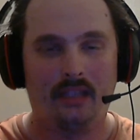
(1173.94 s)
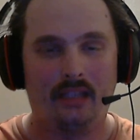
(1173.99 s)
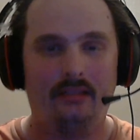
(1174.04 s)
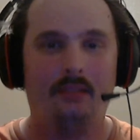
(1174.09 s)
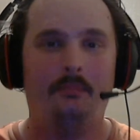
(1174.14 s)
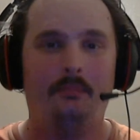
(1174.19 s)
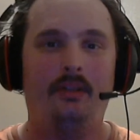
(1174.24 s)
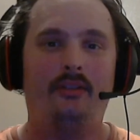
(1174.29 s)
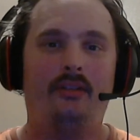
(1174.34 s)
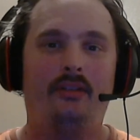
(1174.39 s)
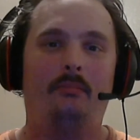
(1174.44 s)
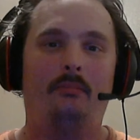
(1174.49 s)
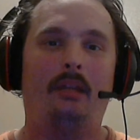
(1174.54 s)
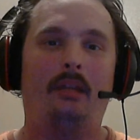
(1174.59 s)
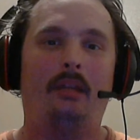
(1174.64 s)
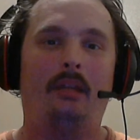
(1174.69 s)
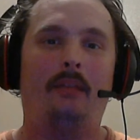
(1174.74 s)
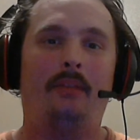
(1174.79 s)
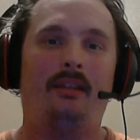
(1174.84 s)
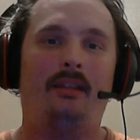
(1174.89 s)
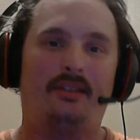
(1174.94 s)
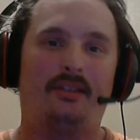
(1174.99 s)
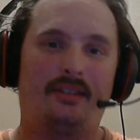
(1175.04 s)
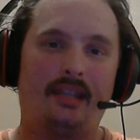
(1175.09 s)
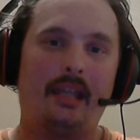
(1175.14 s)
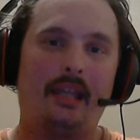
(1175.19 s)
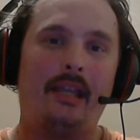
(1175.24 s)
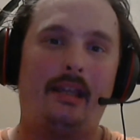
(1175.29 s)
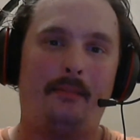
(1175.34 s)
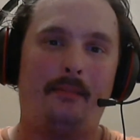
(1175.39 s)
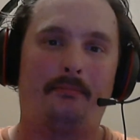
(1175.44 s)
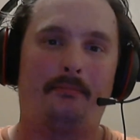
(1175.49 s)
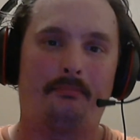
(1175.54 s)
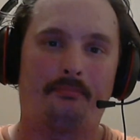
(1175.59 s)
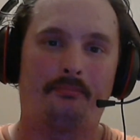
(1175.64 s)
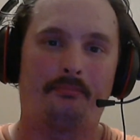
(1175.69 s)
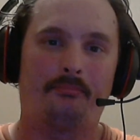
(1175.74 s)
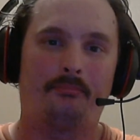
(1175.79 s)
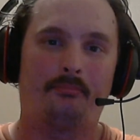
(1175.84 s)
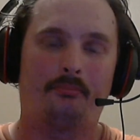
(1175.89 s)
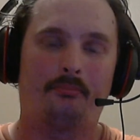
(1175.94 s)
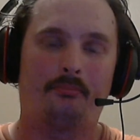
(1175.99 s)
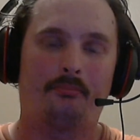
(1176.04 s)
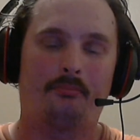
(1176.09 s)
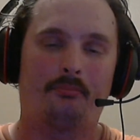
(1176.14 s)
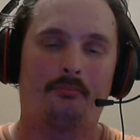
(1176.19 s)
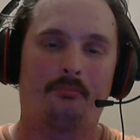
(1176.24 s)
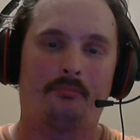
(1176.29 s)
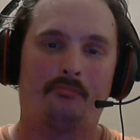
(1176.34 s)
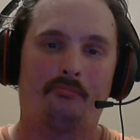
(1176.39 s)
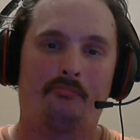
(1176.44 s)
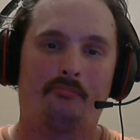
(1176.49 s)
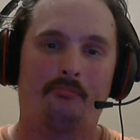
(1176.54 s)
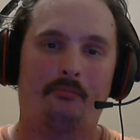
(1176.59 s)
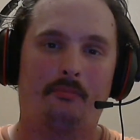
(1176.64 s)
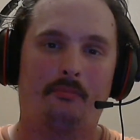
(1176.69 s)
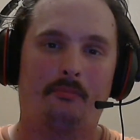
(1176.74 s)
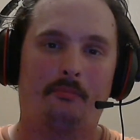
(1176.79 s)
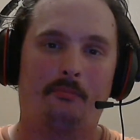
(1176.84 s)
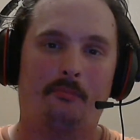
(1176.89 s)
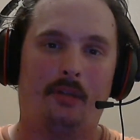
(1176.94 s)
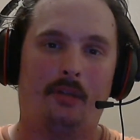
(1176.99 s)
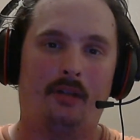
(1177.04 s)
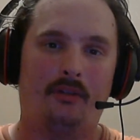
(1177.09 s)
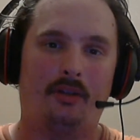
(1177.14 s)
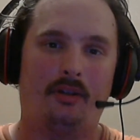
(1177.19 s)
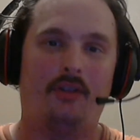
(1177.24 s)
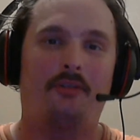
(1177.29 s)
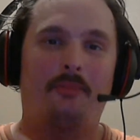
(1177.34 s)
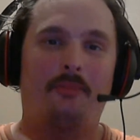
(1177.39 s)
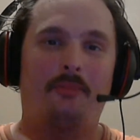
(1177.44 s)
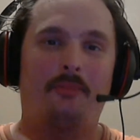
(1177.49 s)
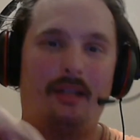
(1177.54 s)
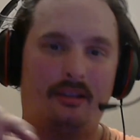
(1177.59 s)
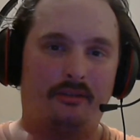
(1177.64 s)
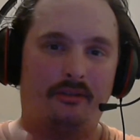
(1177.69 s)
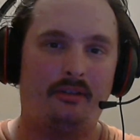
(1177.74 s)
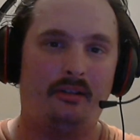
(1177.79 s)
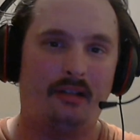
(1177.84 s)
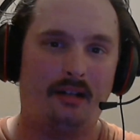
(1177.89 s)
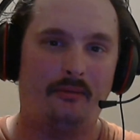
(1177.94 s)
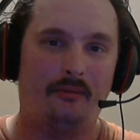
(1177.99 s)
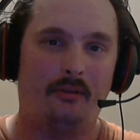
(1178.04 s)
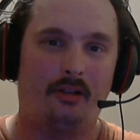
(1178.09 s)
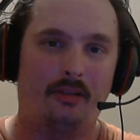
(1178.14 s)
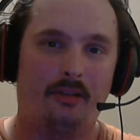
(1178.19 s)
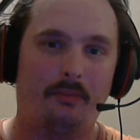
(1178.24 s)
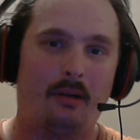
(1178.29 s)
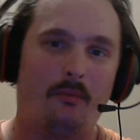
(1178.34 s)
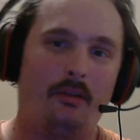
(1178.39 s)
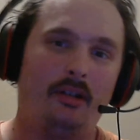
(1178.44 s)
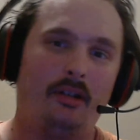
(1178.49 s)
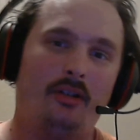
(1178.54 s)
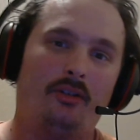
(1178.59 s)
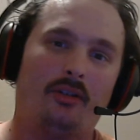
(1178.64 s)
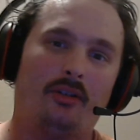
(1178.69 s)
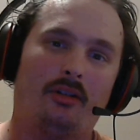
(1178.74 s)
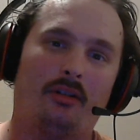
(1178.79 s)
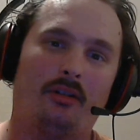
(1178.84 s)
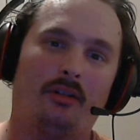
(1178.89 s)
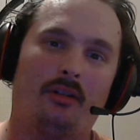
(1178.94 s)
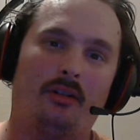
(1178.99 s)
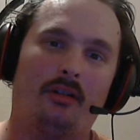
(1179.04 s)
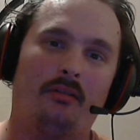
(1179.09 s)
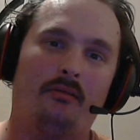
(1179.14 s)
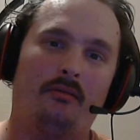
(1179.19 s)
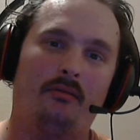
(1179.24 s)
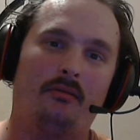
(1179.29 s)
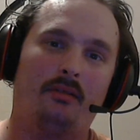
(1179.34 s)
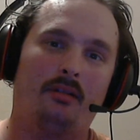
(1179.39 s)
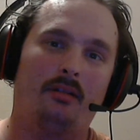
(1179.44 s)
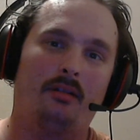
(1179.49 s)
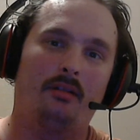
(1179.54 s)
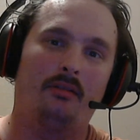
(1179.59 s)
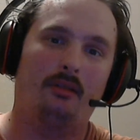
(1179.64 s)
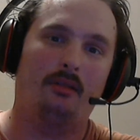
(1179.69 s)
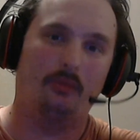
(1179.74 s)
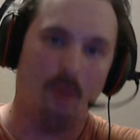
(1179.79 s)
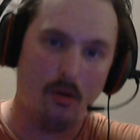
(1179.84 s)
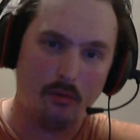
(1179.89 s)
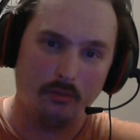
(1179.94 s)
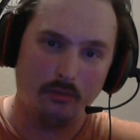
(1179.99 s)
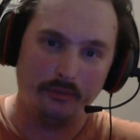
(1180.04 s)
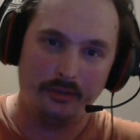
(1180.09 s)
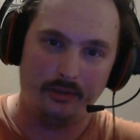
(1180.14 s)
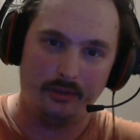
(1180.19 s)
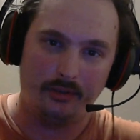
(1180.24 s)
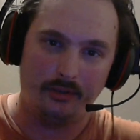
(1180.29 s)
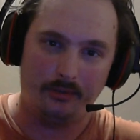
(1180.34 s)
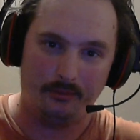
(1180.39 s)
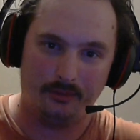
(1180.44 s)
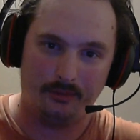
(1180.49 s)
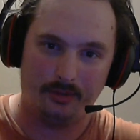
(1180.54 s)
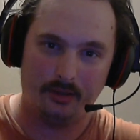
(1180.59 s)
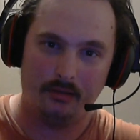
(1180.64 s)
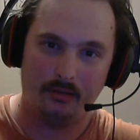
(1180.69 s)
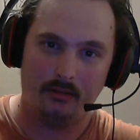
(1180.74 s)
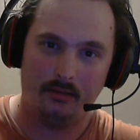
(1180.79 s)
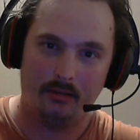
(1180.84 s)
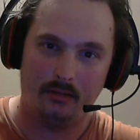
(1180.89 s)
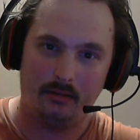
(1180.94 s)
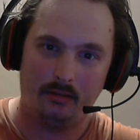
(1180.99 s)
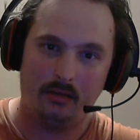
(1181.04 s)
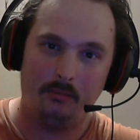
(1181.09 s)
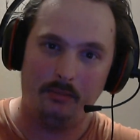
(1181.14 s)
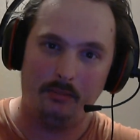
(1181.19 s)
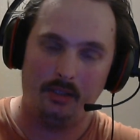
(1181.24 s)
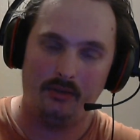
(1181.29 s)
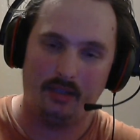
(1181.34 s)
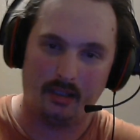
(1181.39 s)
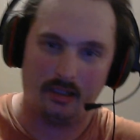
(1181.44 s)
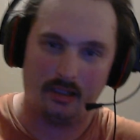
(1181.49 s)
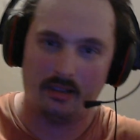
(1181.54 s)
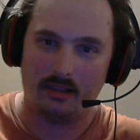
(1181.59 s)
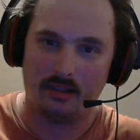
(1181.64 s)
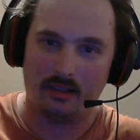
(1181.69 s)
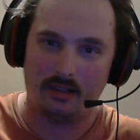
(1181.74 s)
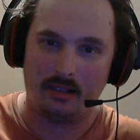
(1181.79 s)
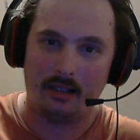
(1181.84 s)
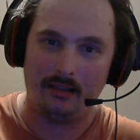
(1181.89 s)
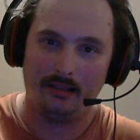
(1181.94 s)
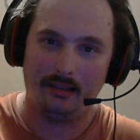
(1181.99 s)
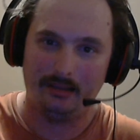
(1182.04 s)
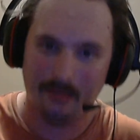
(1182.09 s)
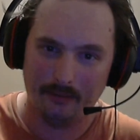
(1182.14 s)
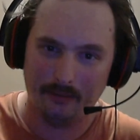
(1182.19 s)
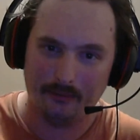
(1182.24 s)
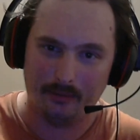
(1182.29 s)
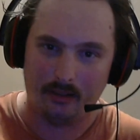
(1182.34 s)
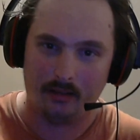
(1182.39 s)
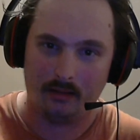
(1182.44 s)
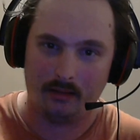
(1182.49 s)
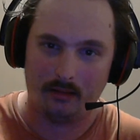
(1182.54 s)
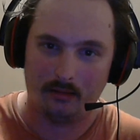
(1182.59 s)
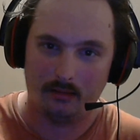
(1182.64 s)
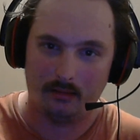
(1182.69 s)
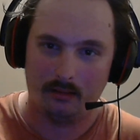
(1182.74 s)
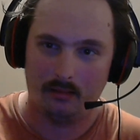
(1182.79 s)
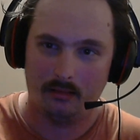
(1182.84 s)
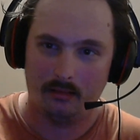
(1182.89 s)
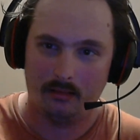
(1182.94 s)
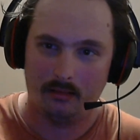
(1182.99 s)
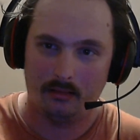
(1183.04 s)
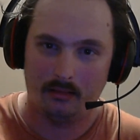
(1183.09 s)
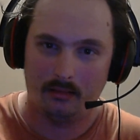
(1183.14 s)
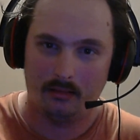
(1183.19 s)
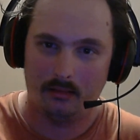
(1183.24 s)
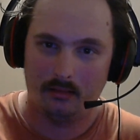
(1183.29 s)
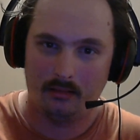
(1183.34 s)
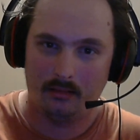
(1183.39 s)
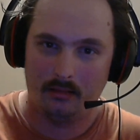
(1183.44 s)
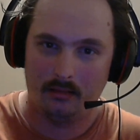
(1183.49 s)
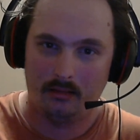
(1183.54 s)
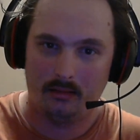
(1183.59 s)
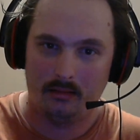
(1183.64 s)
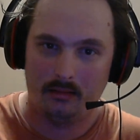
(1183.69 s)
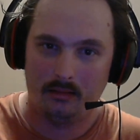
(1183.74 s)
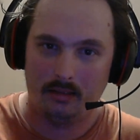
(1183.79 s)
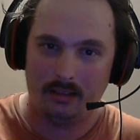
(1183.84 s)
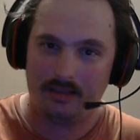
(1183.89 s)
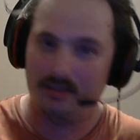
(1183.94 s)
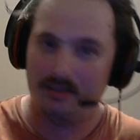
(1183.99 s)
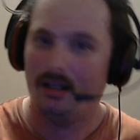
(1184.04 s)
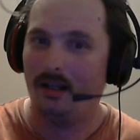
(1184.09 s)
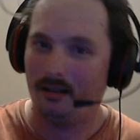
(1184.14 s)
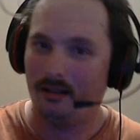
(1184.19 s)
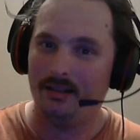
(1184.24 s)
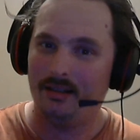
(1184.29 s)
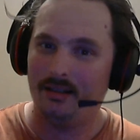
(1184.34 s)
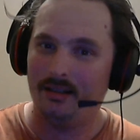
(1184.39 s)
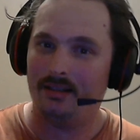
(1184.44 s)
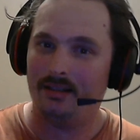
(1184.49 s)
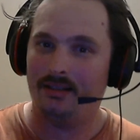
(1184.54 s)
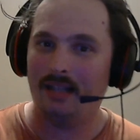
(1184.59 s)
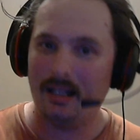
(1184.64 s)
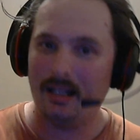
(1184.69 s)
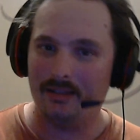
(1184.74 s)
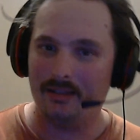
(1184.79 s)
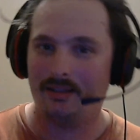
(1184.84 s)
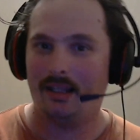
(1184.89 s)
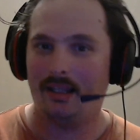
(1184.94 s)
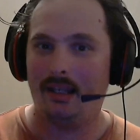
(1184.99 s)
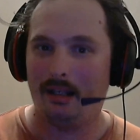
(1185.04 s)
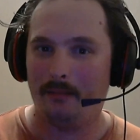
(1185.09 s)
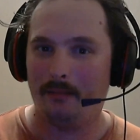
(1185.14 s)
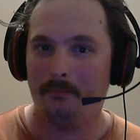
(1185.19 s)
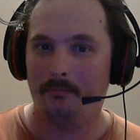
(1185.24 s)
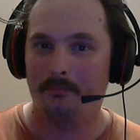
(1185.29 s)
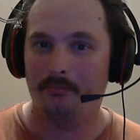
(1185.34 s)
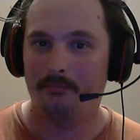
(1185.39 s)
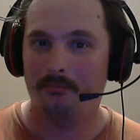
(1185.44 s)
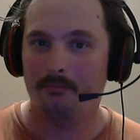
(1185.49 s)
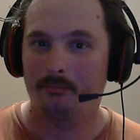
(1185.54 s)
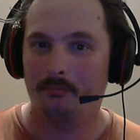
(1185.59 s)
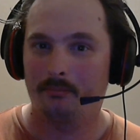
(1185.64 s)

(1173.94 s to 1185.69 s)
that the music may be the same on those big three networks, but when you turn on the local news, the music is slightly different. It's not going to stay the same